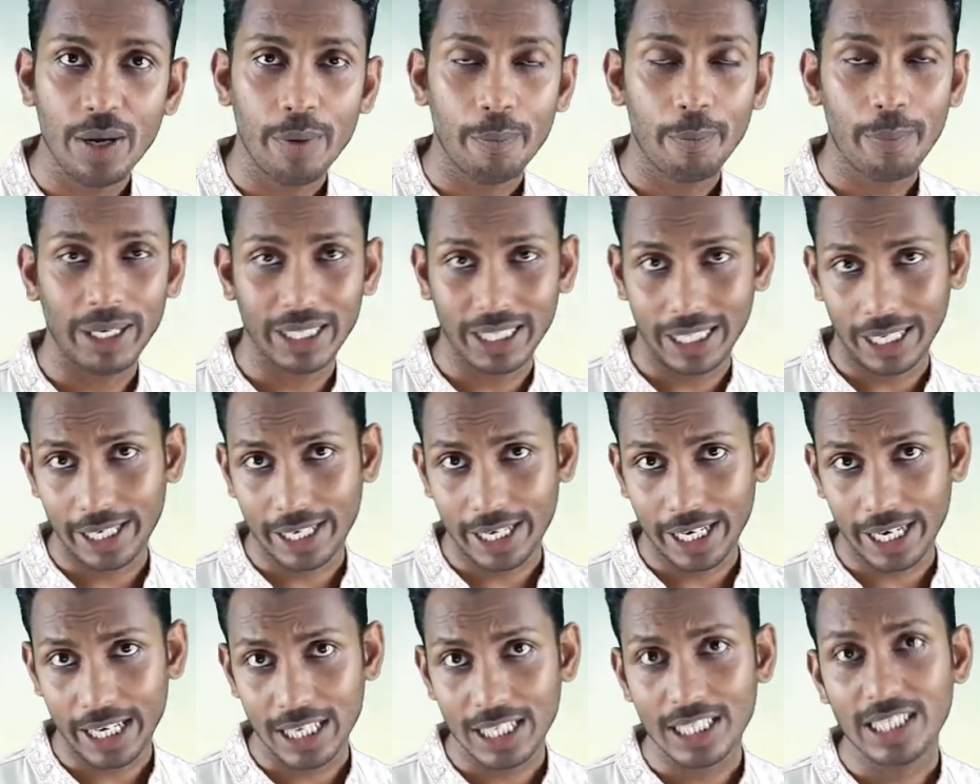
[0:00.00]
by the
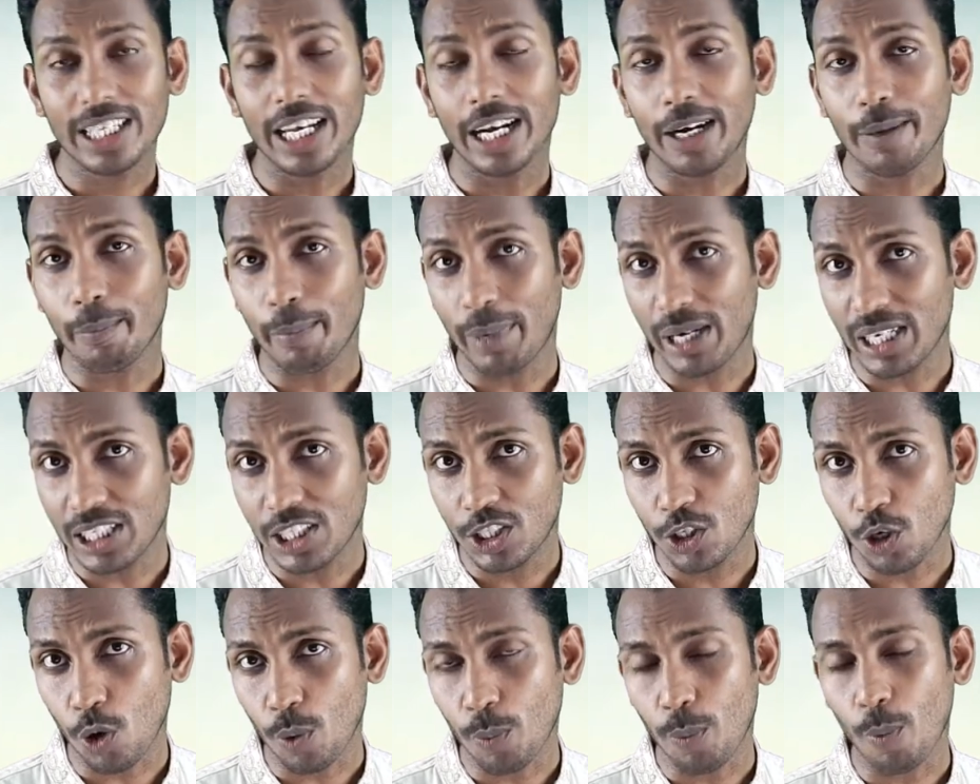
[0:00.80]
grace and
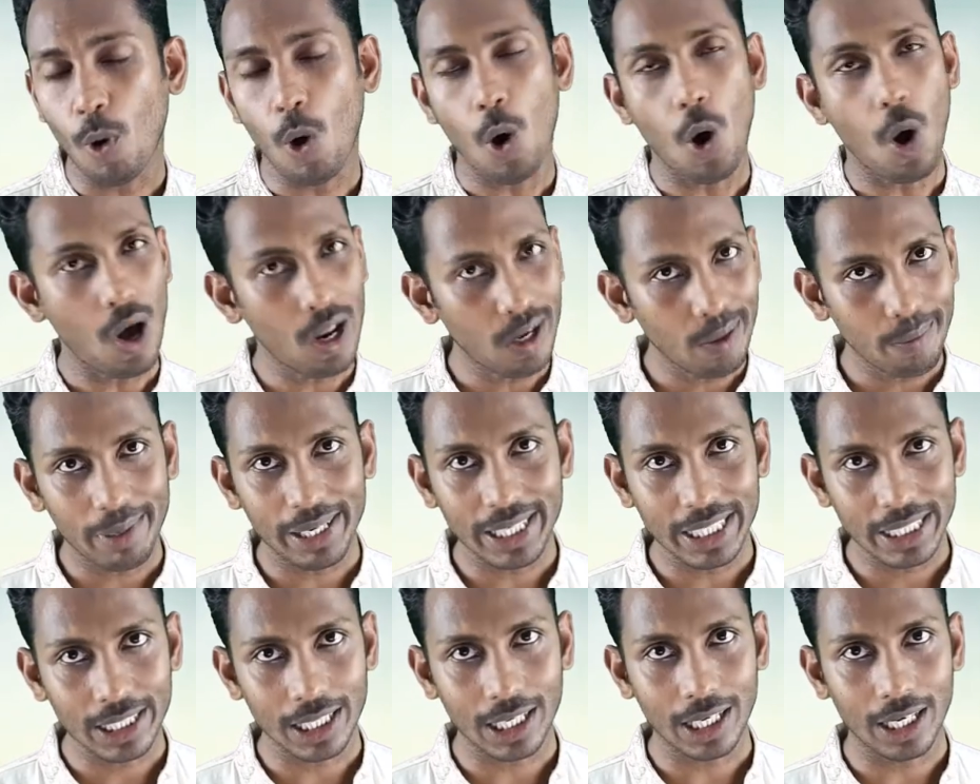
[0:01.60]
mercy of
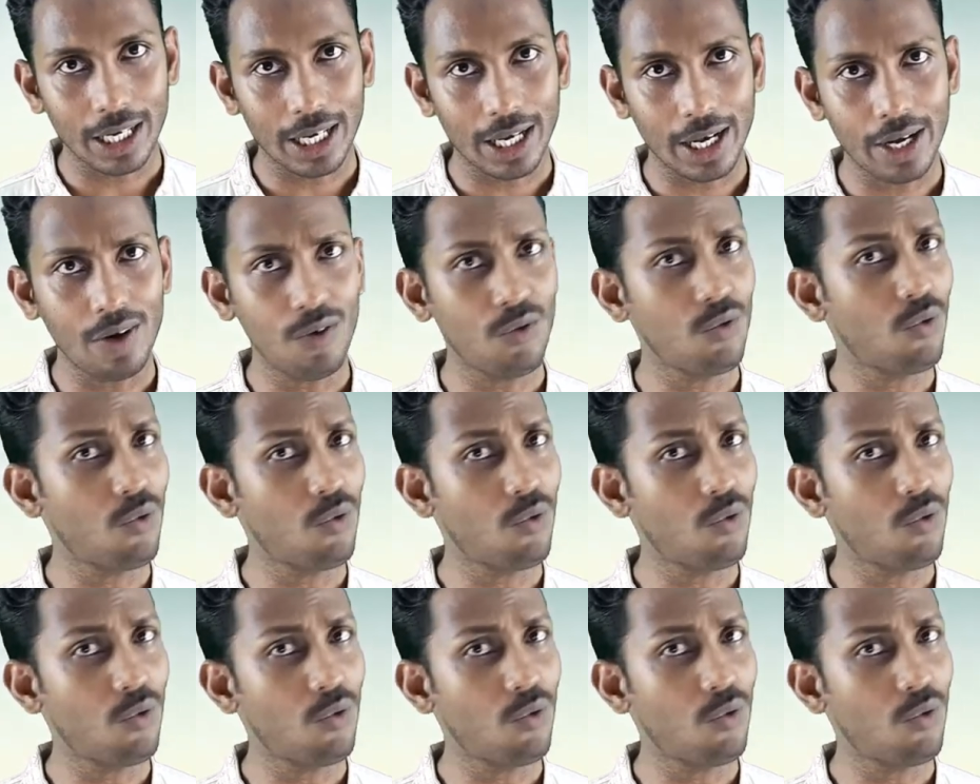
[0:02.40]
Almighty Allah,